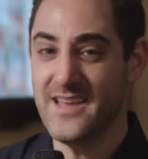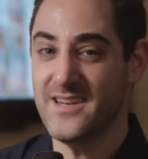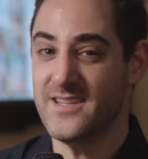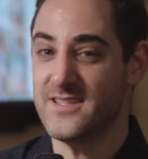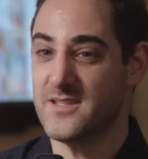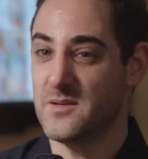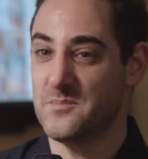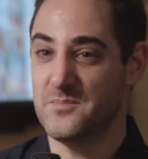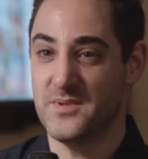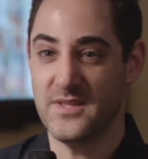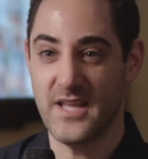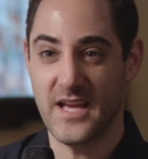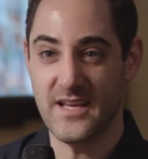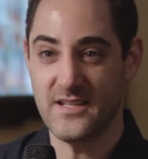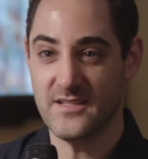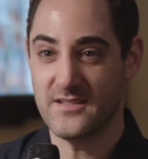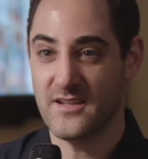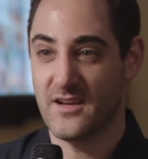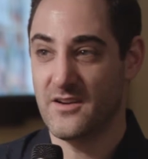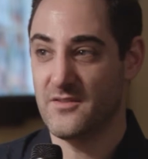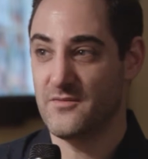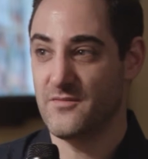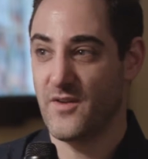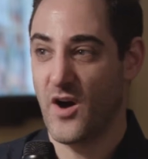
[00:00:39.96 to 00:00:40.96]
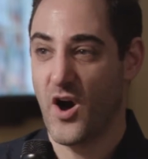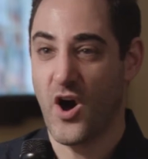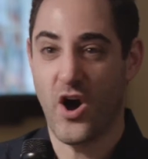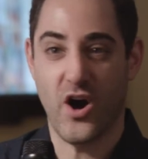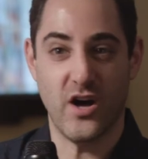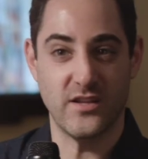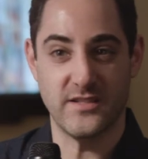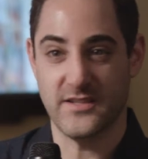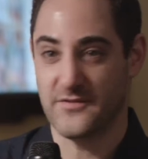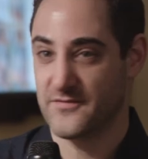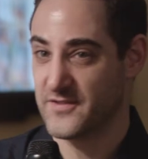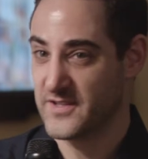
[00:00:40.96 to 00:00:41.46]
And it's a blend of
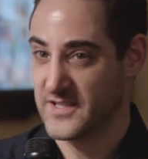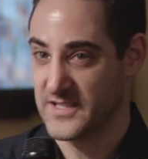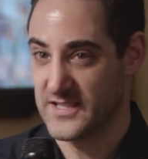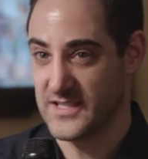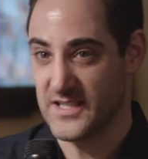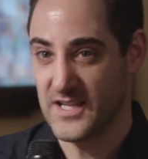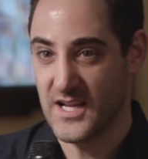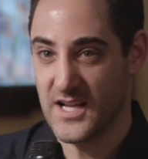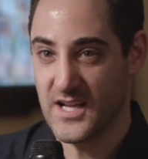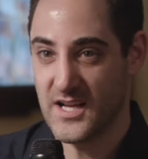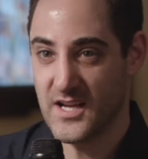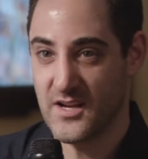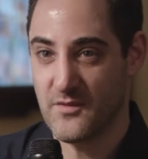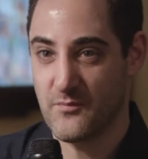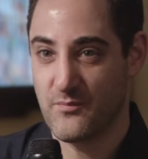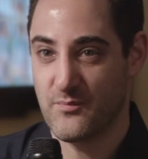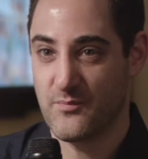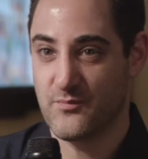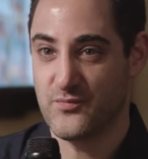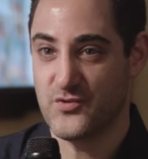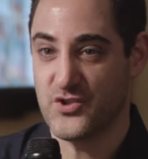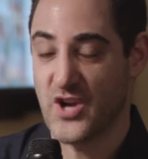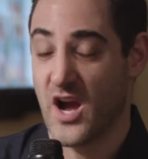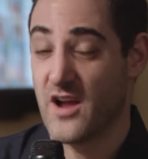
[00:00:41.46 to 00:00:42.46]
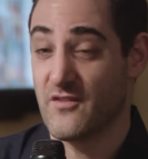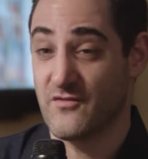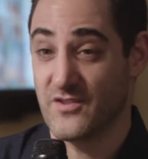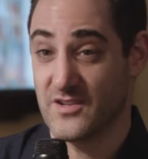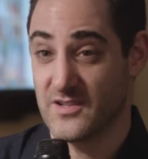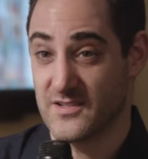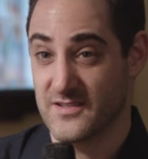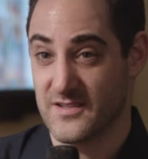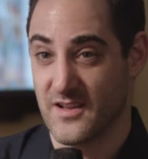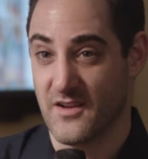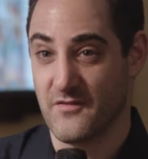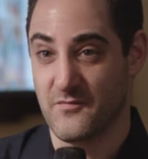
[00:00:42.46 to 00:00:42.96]
all different
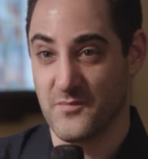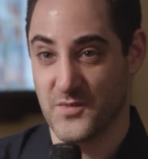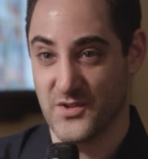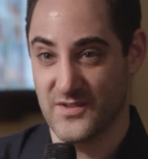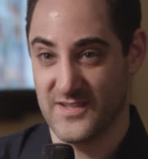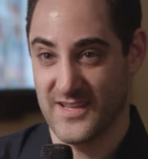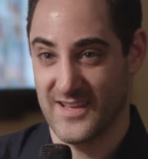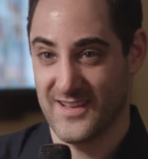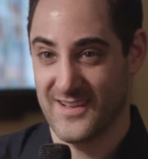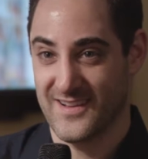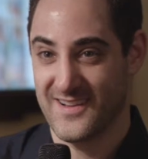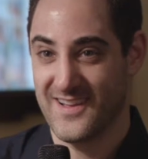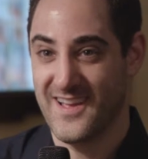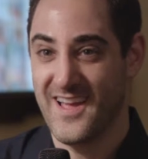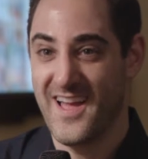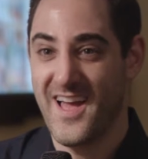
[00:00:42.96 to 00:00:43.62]
genres of music.